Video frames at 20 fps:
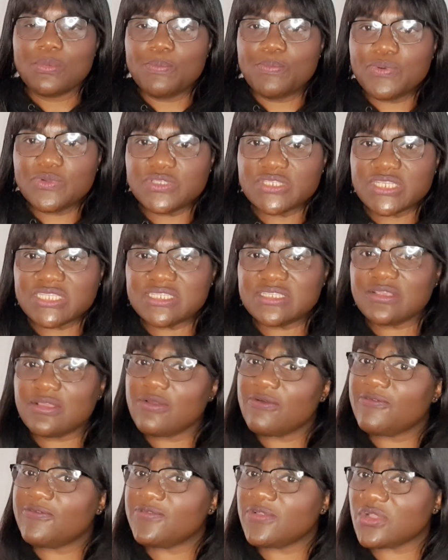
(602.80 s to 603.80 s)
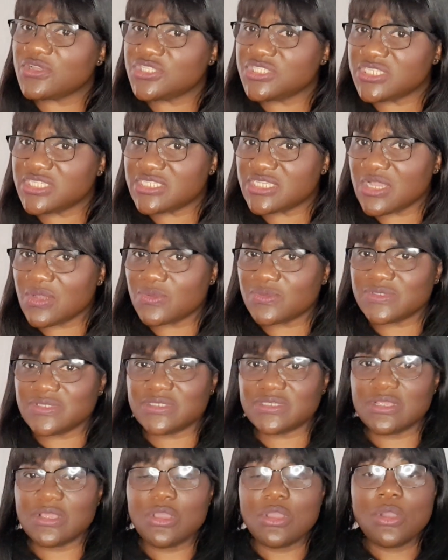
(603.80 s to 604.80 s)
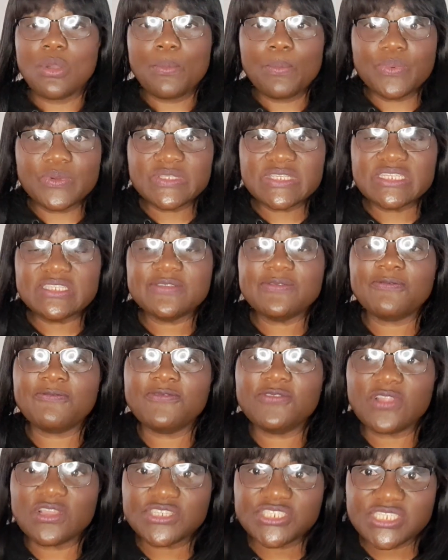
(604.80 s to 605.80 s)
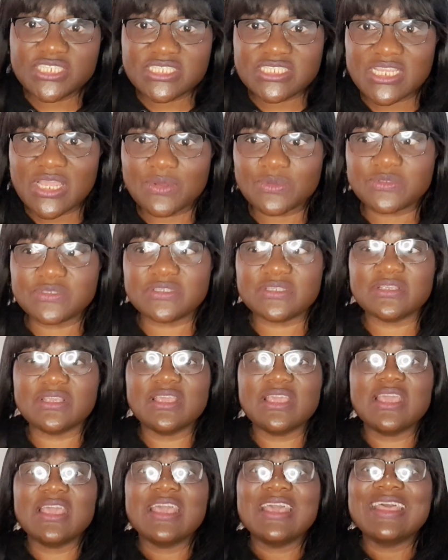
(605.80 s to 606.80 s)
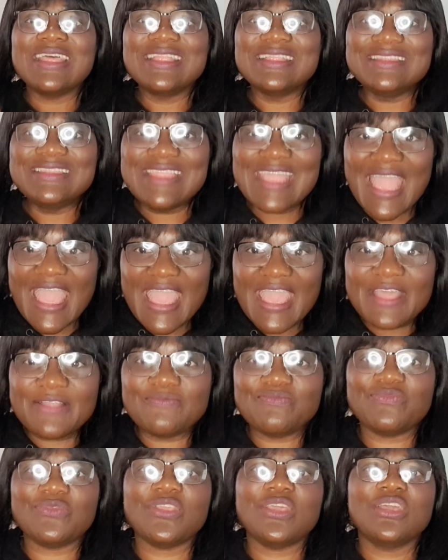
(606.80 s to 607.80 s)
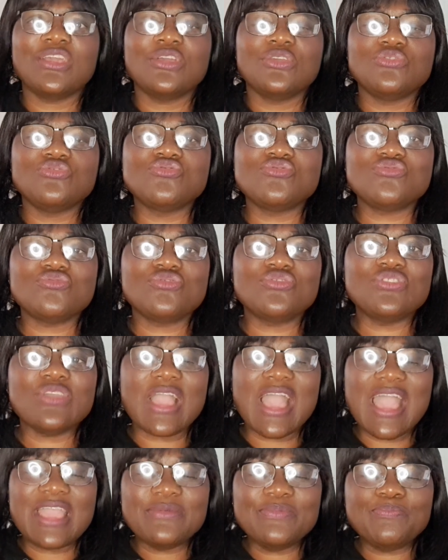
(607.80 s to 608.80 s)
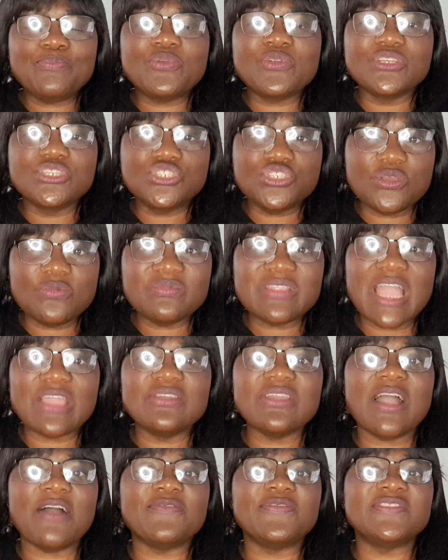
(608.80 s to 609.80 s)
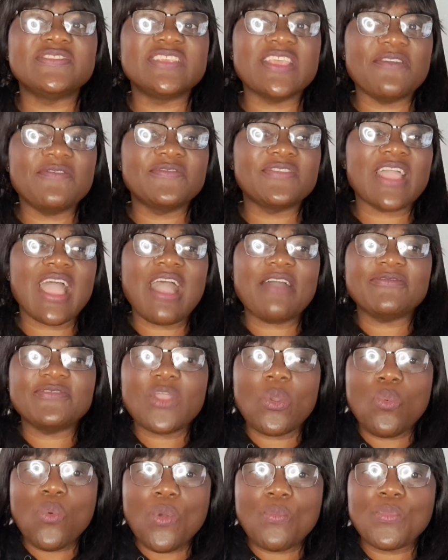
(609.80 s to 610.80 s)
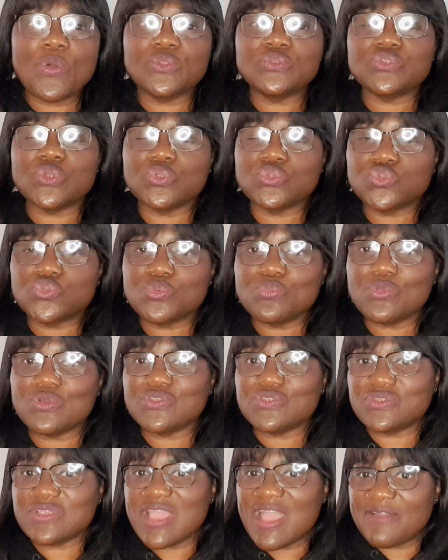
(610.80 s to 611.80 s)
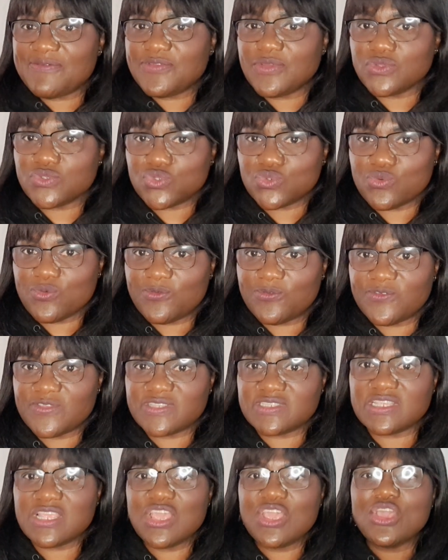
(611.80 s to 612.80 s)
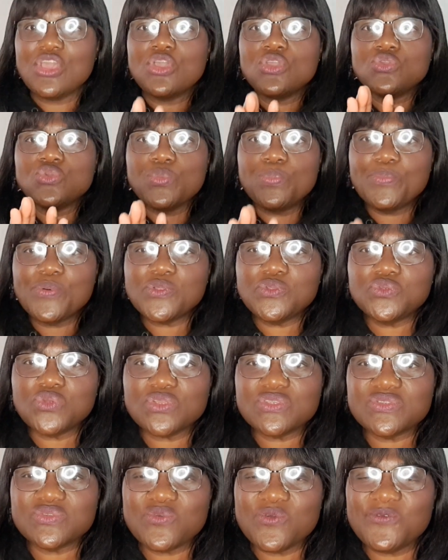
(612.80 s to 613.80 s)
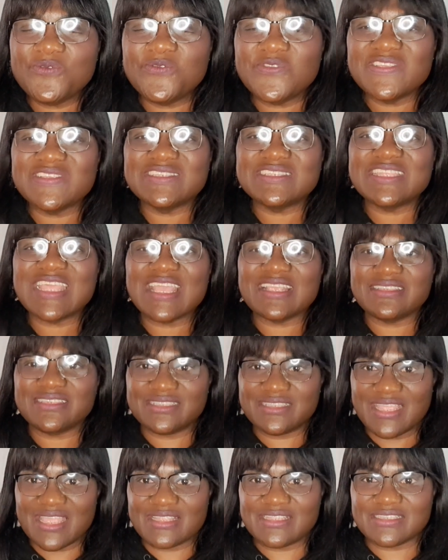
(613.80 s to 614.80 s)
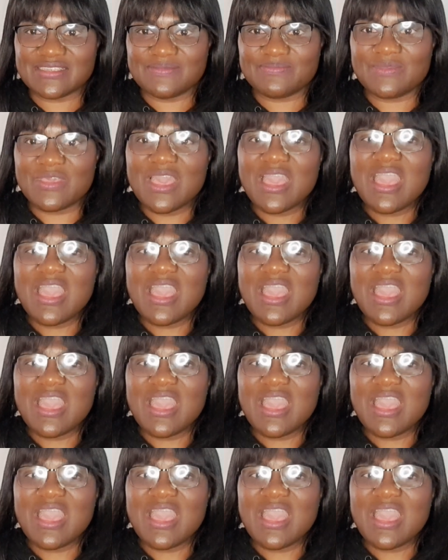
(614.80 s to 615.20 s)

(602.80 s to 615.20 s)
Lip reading: put it, flush it out, put it, flush it out. Then I presume that you have saved. After 1 month or 2 months, you have your school fees. You put your school fees there steady